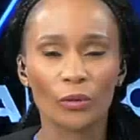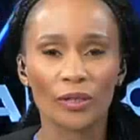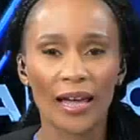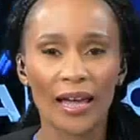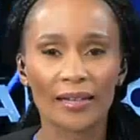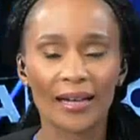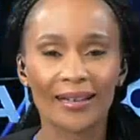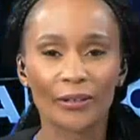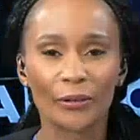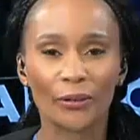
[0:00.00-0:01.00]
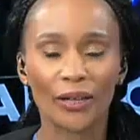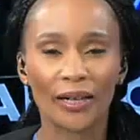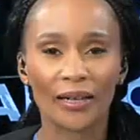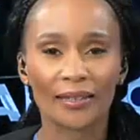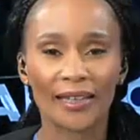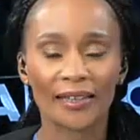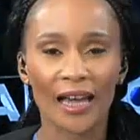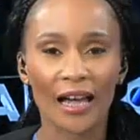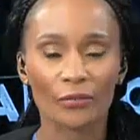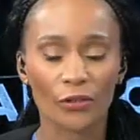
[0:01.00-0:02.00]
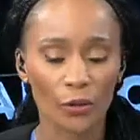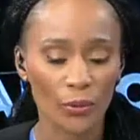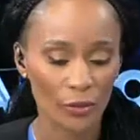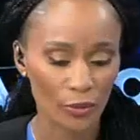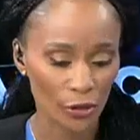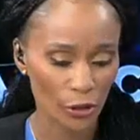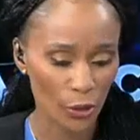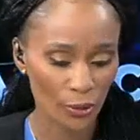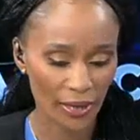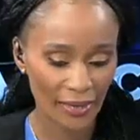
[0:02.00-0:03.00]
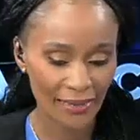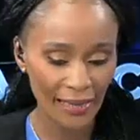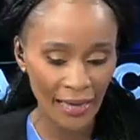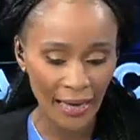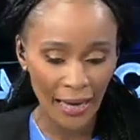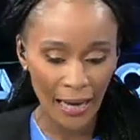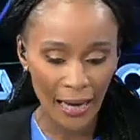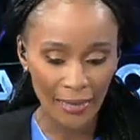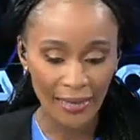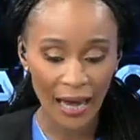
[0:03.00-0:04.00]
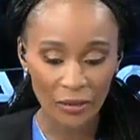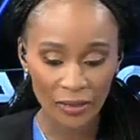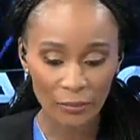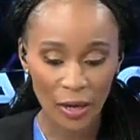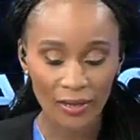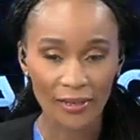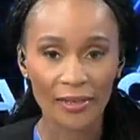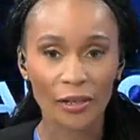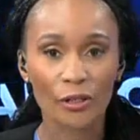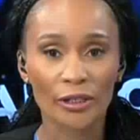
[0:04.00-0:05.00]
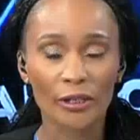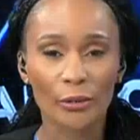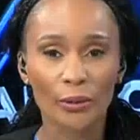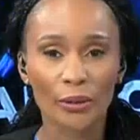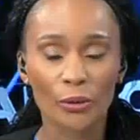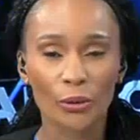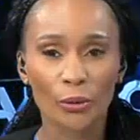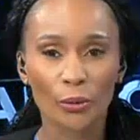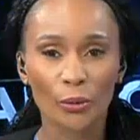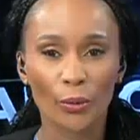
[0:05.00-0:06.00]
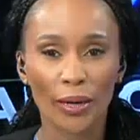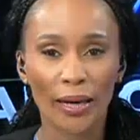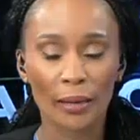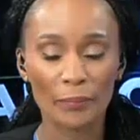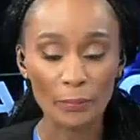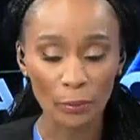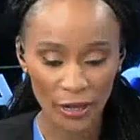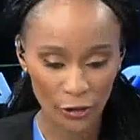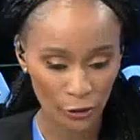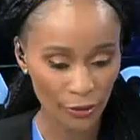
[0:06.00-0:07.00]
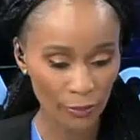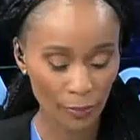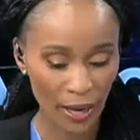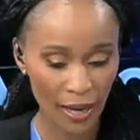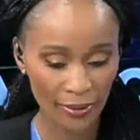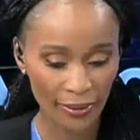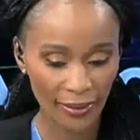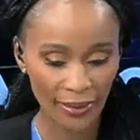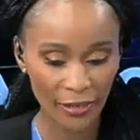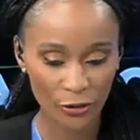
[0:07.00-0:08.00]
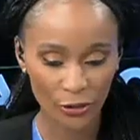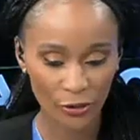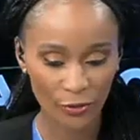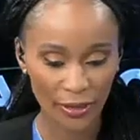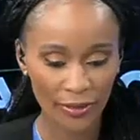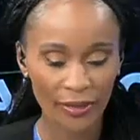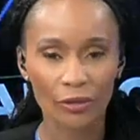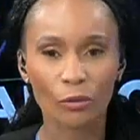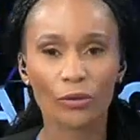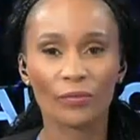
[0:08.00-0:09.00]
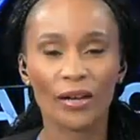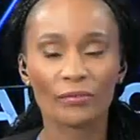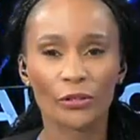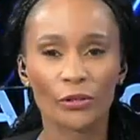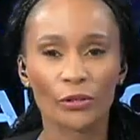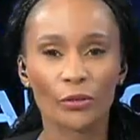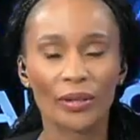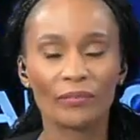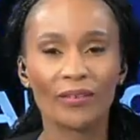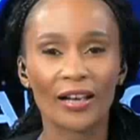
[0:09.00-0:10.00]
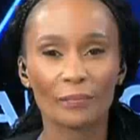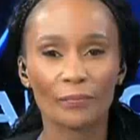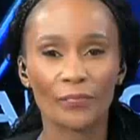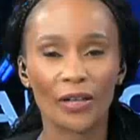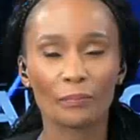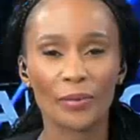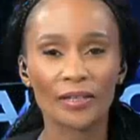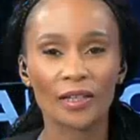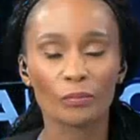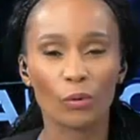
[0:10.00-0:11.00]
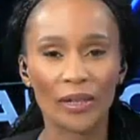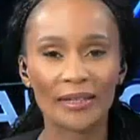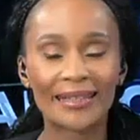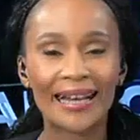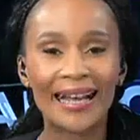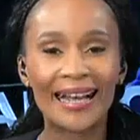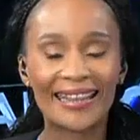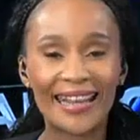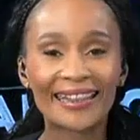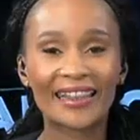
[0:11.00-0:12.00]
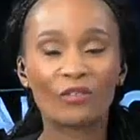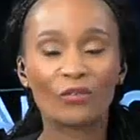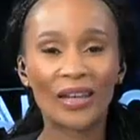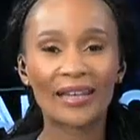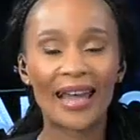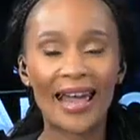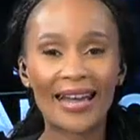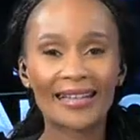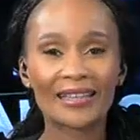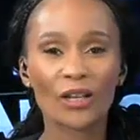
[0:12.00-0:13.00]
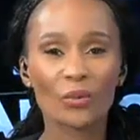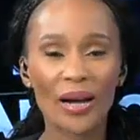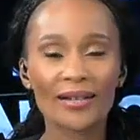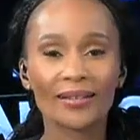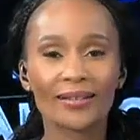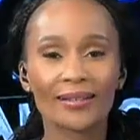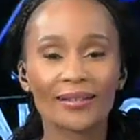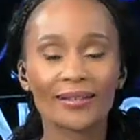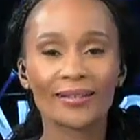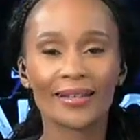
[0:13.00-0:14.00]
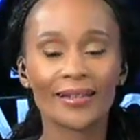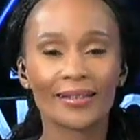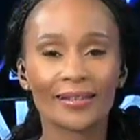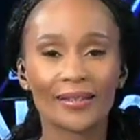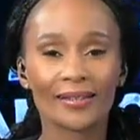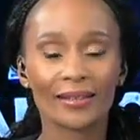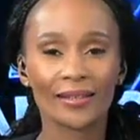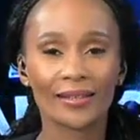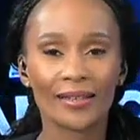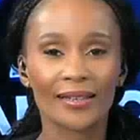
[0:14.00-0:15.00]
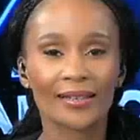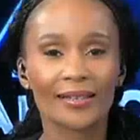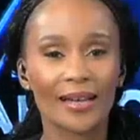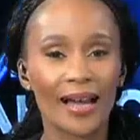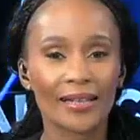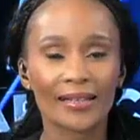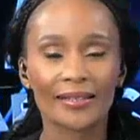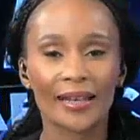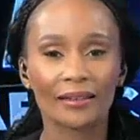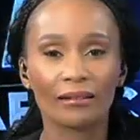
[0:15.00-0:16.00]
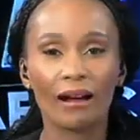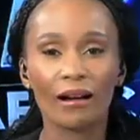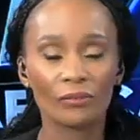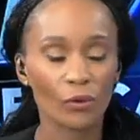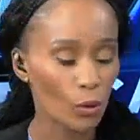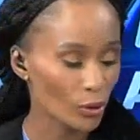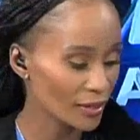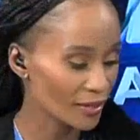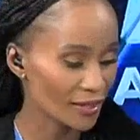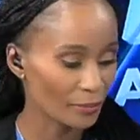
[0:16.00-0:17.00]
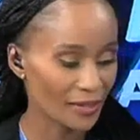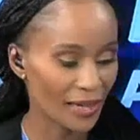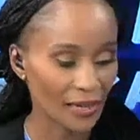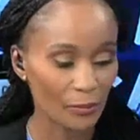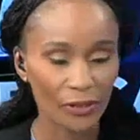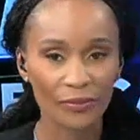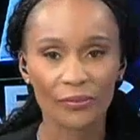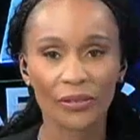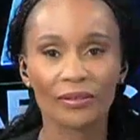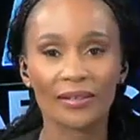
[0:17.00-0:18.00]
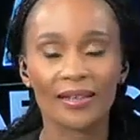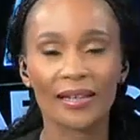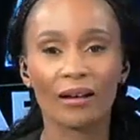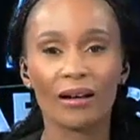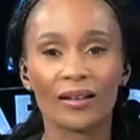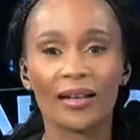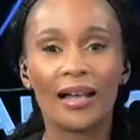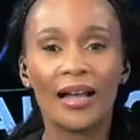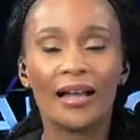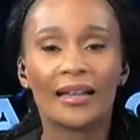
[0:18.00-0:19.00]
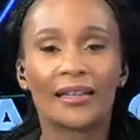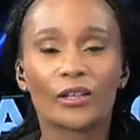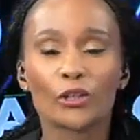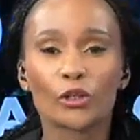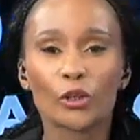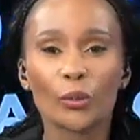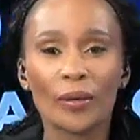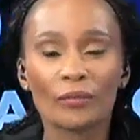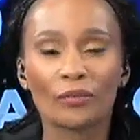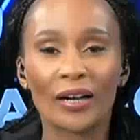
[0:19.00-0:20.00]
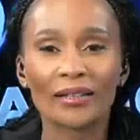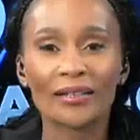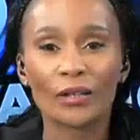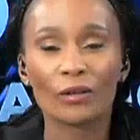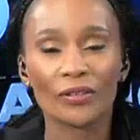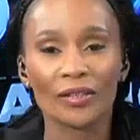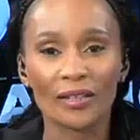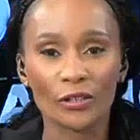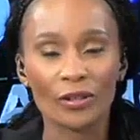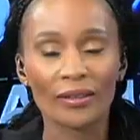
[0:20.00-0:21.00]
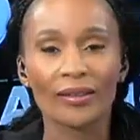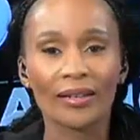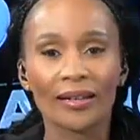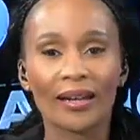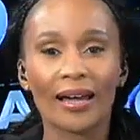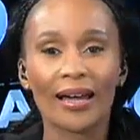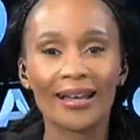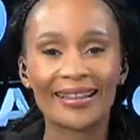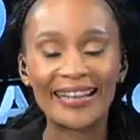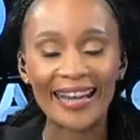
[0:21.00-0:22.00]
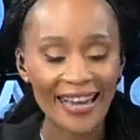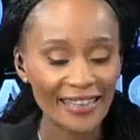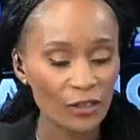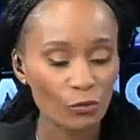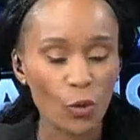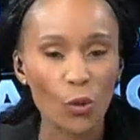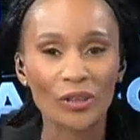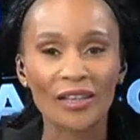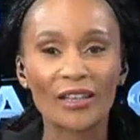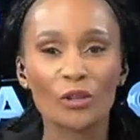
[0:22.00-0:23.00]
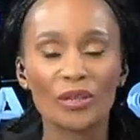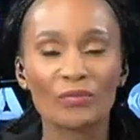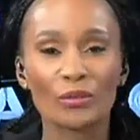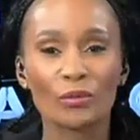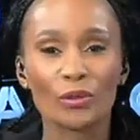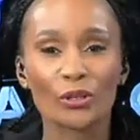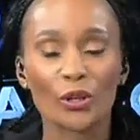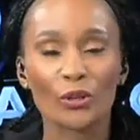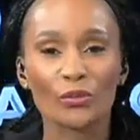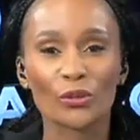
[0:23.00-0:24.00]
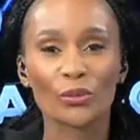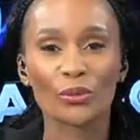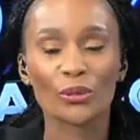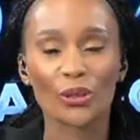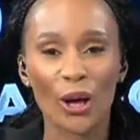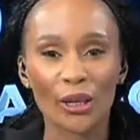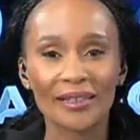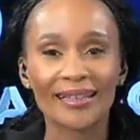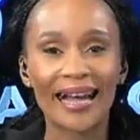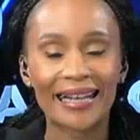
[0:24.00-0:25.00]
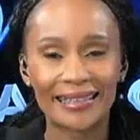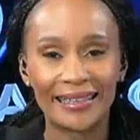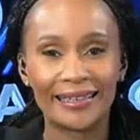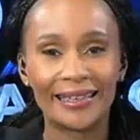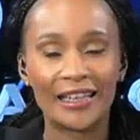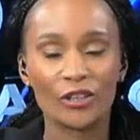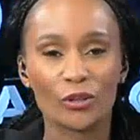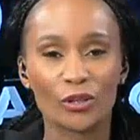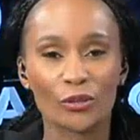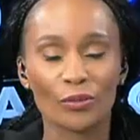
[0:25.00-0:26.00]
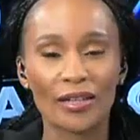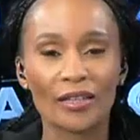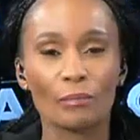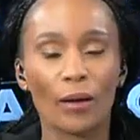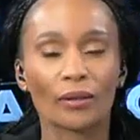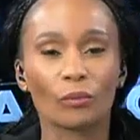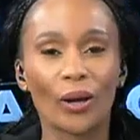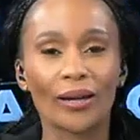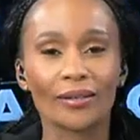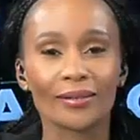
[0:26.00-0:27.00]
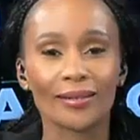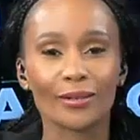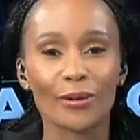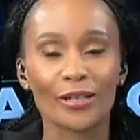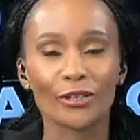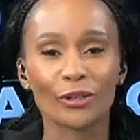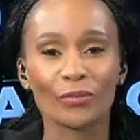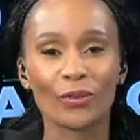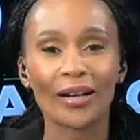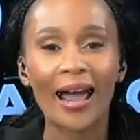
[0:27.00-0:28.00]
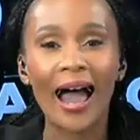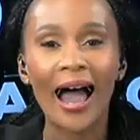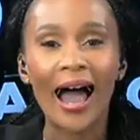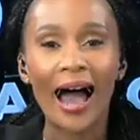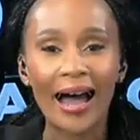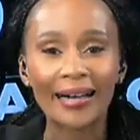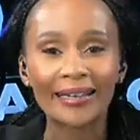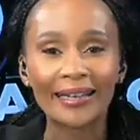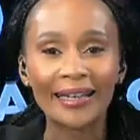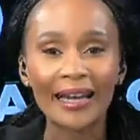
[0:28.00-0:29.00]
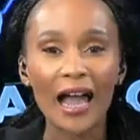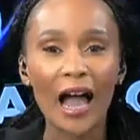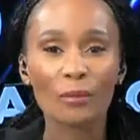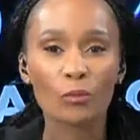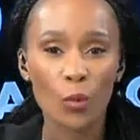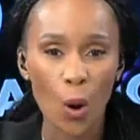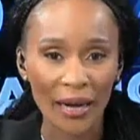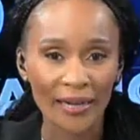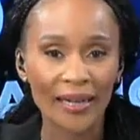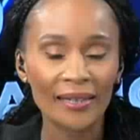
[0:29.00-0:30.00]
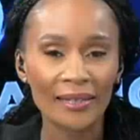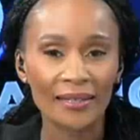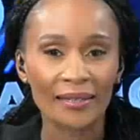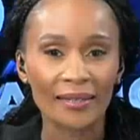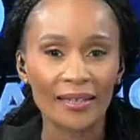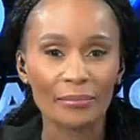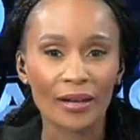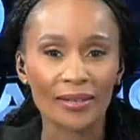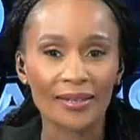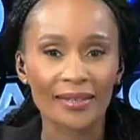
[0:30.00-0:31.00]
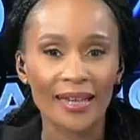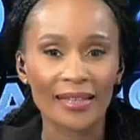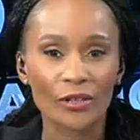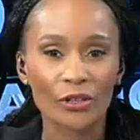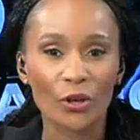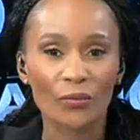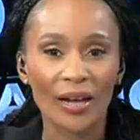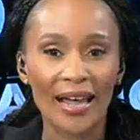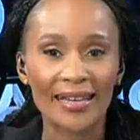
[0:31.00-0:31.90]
we also had other data out of the US which showed that the housing market continuing to be pressured by the interest rates north of 525 basis points that the Fed has raised since it started its hiking cycle. Of course, it seems like a bit of difficulty there on the consumer front, obviously strengthening the case for the US Federal Reserve to start cutting interest rates. But when is the question? We've got Hani Abuagla. He's a senior market analyst over